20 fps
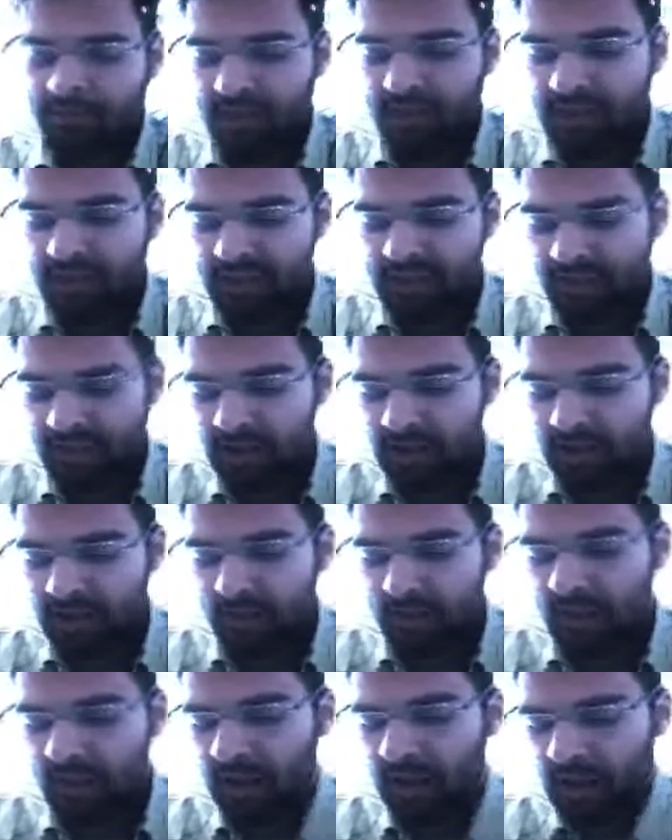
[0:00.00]
some things.
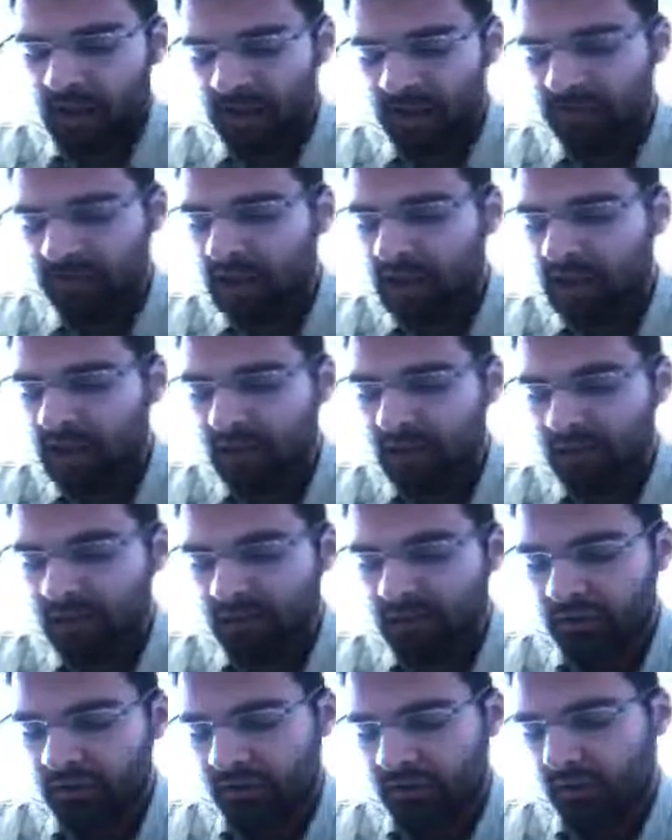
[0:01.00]
We are a spin-out
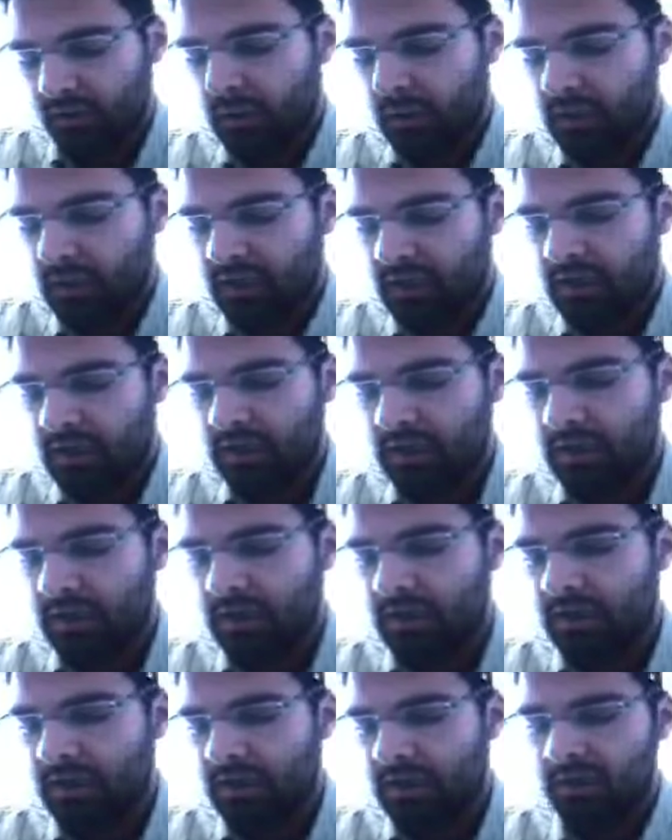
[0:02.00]
of one
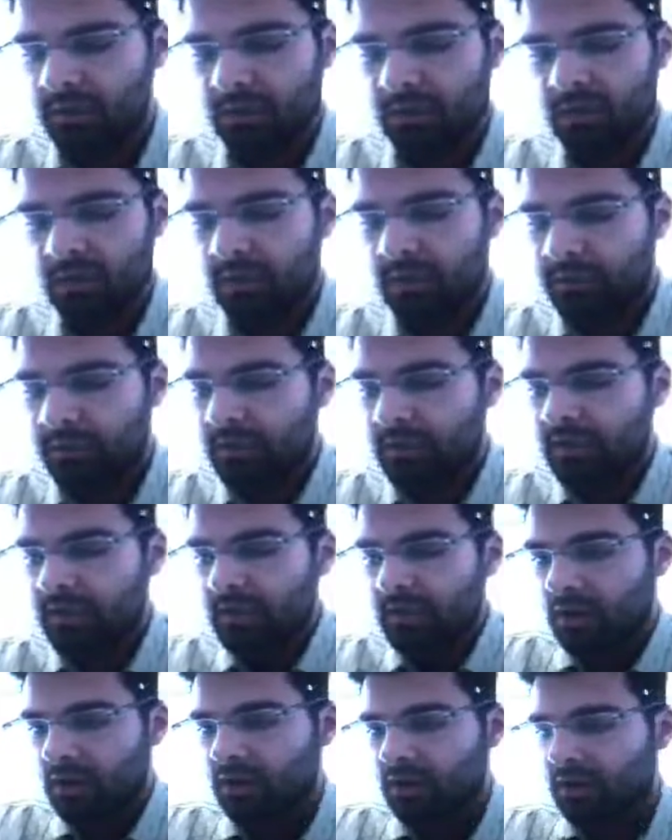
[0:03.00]

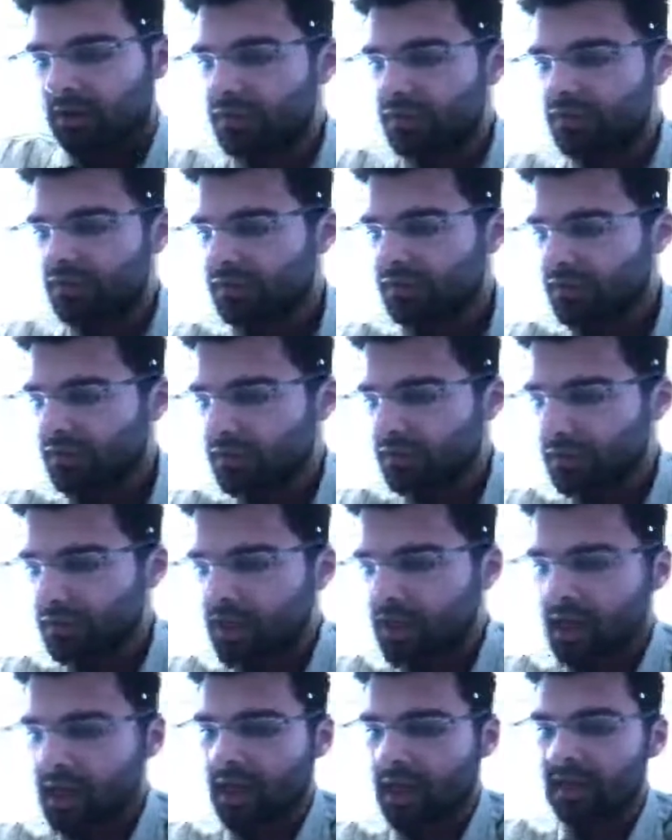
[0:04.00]
company called Virtual
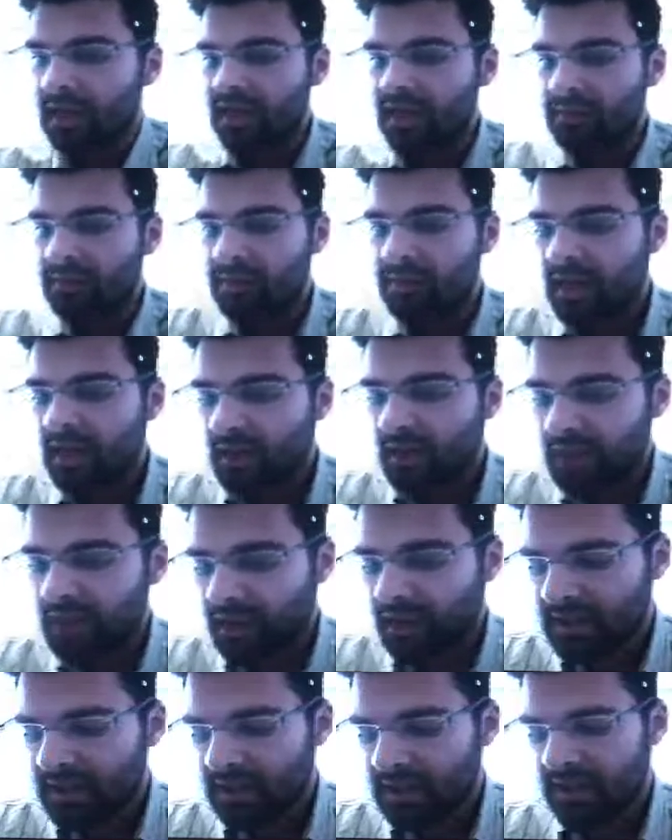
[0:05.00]
Trip, and this spin-out
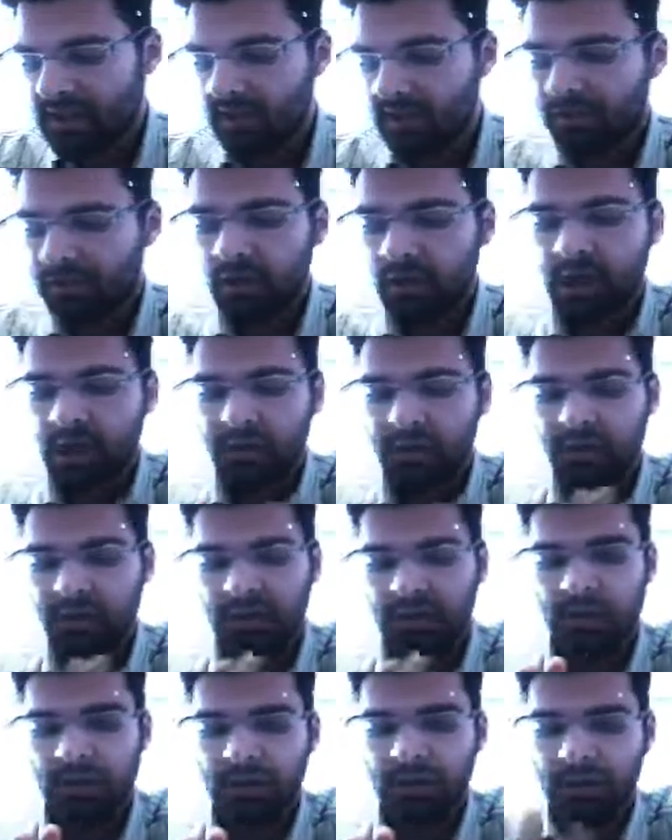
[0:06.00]
has 4
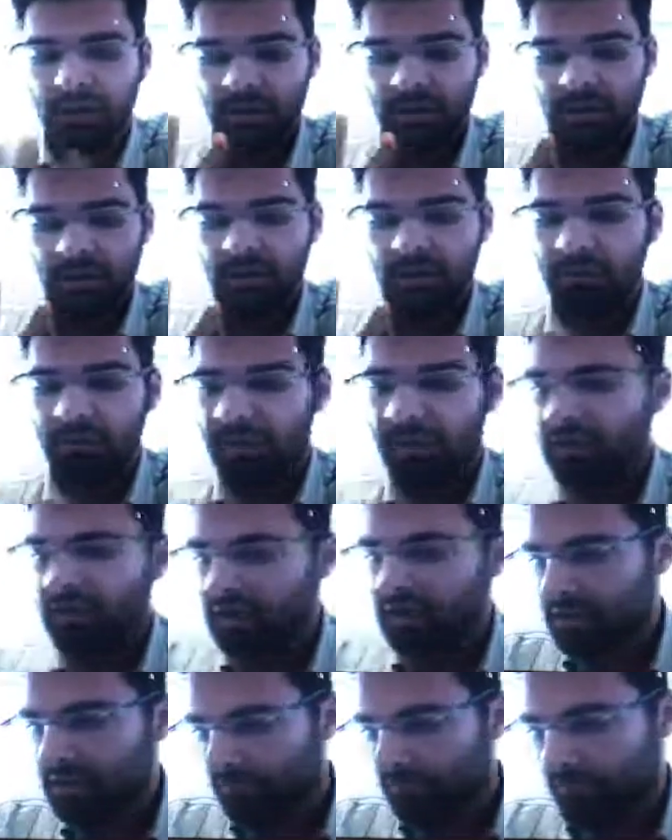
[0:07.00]
other
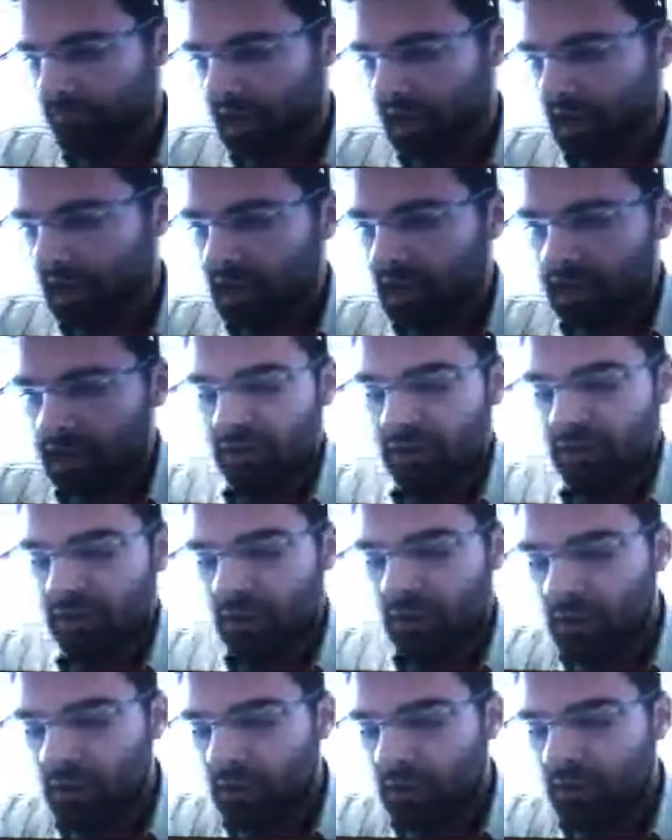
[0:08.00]
companies.
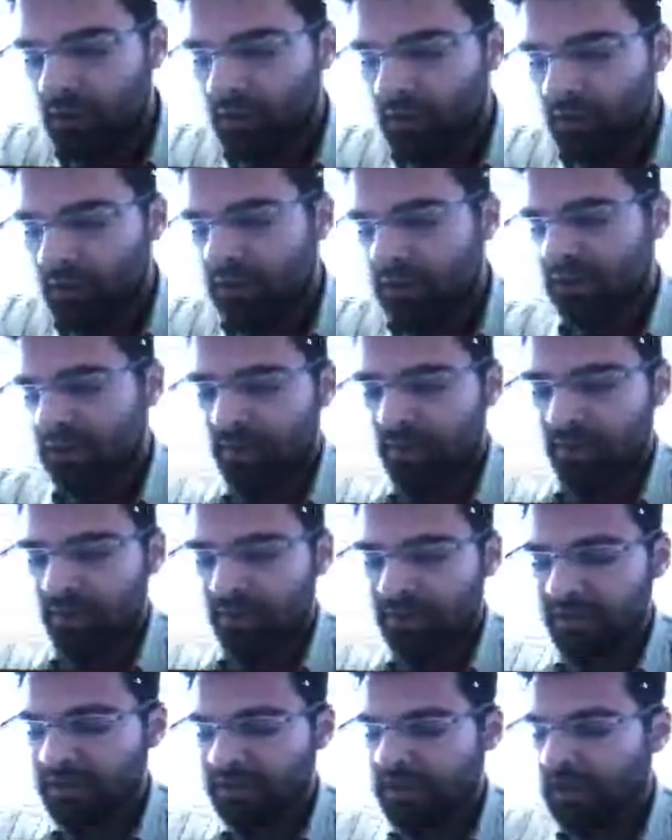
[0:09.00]
So these
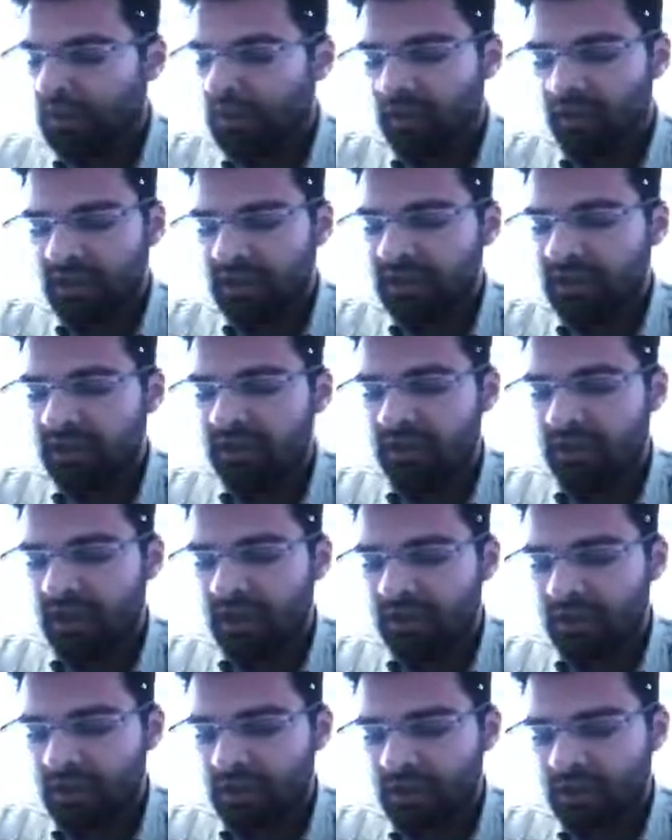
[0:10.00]
companies are already
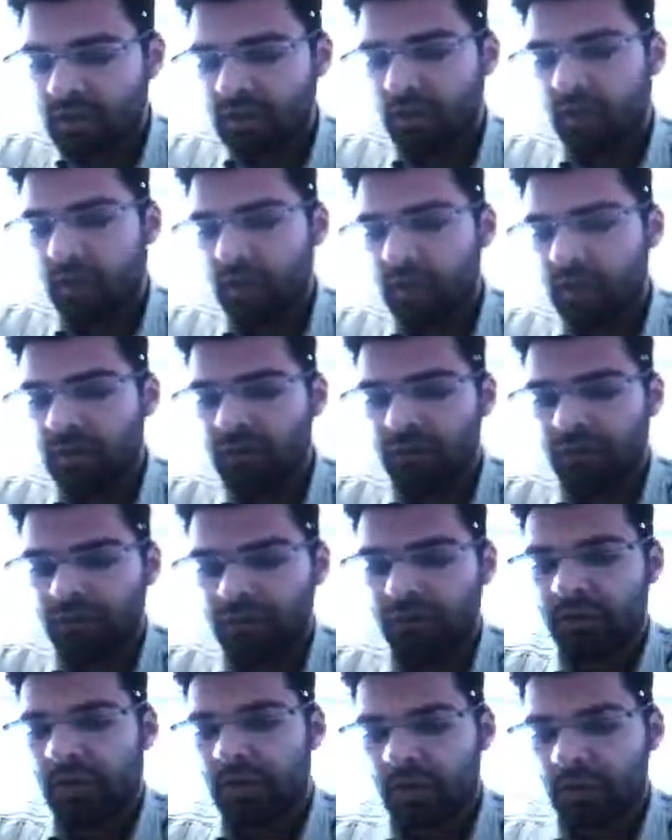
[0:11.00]
international, so we will
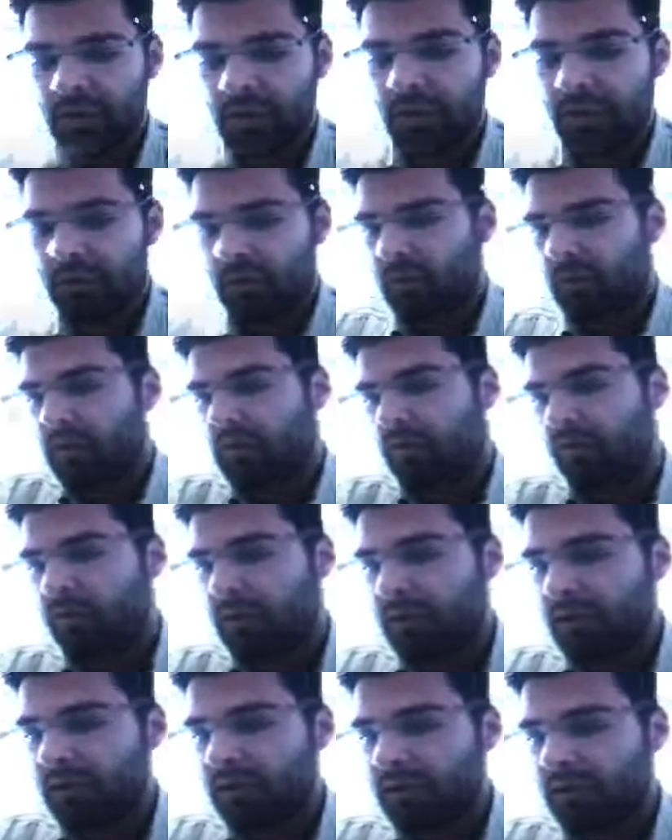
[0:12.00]
use their network
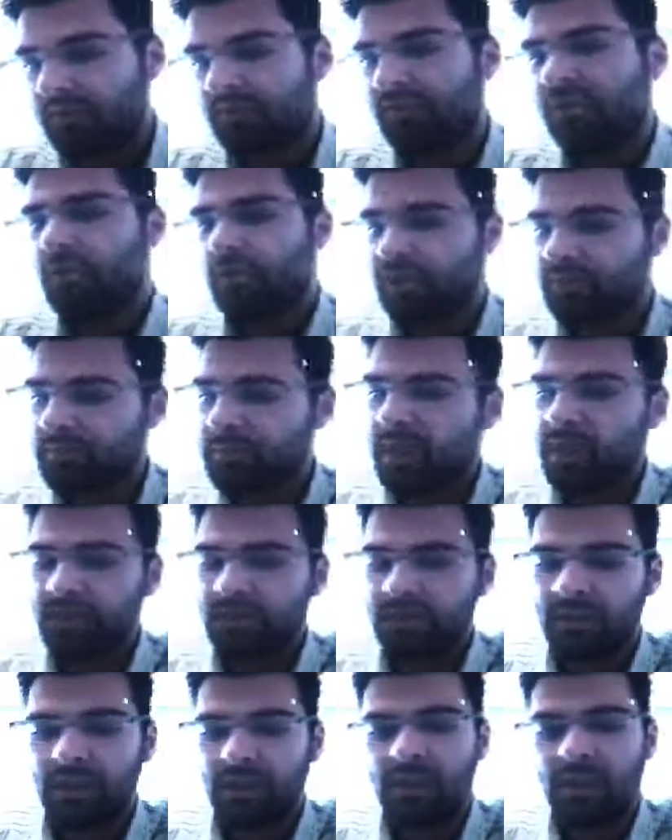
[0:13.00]
of partners to
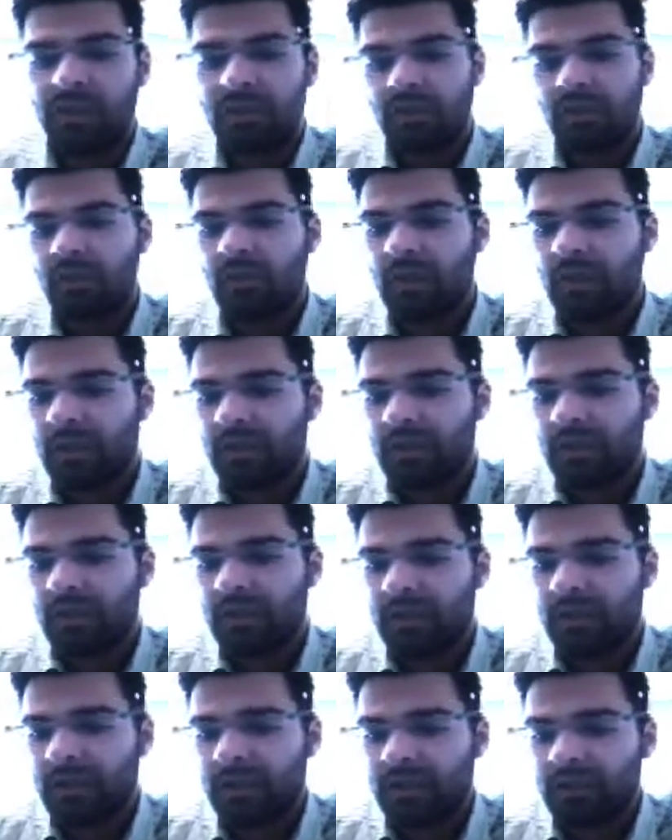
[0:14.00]
expand to the other
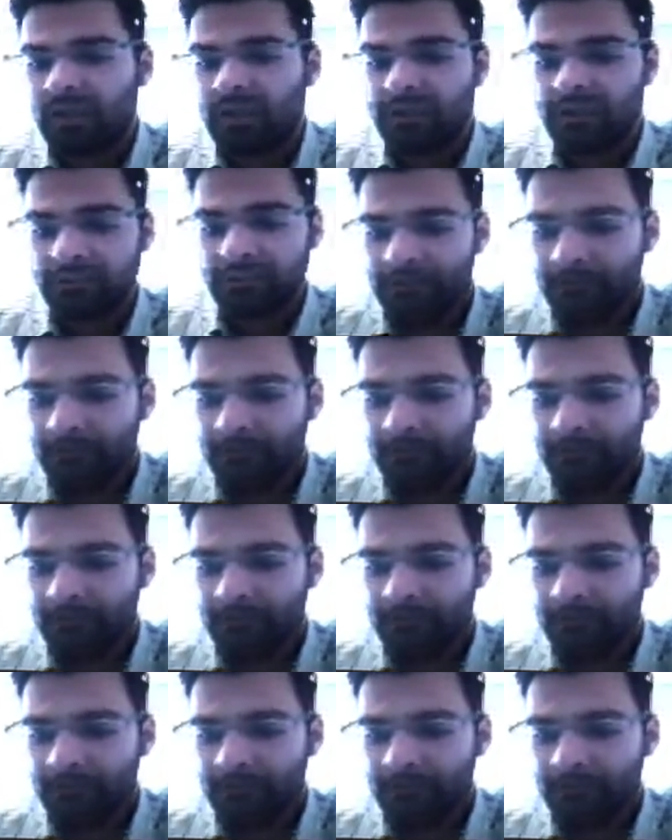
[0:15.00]
countries.